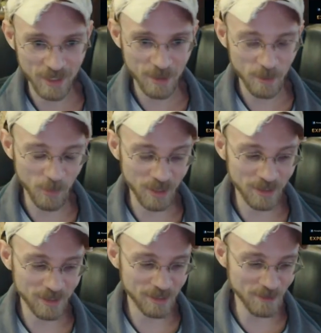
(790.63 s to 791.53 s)
But
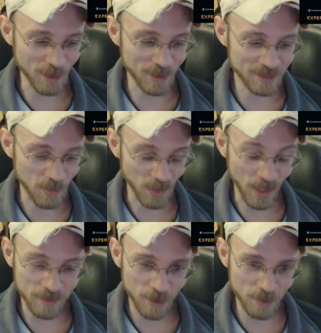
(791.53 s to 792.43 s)
as far as the plot
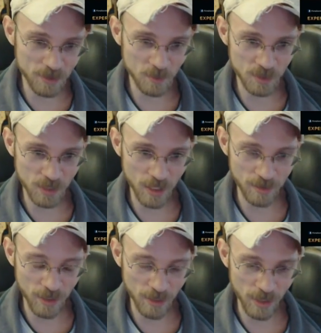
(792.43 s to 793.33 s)
goes, he was just kind of
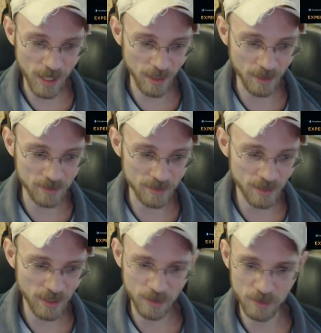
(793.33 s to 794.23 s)
there as
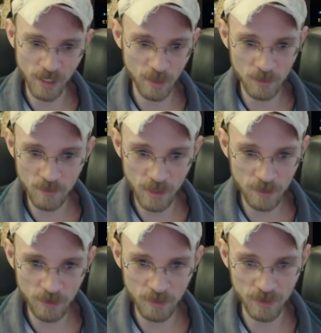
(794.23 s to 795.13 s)
entertainment
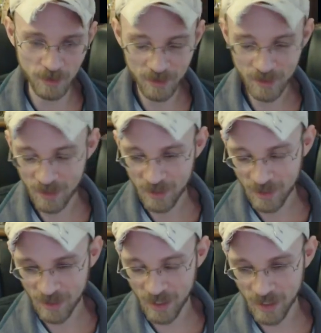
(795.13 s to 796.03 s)
value and
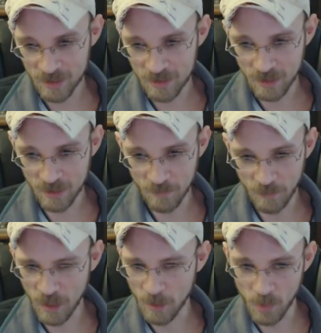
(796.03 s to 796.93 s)
for
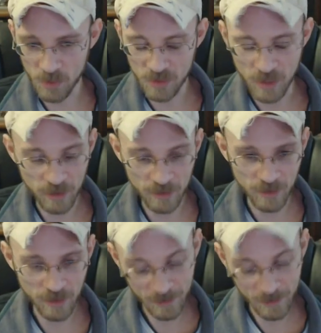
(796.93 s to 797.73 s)
that impersonating thing.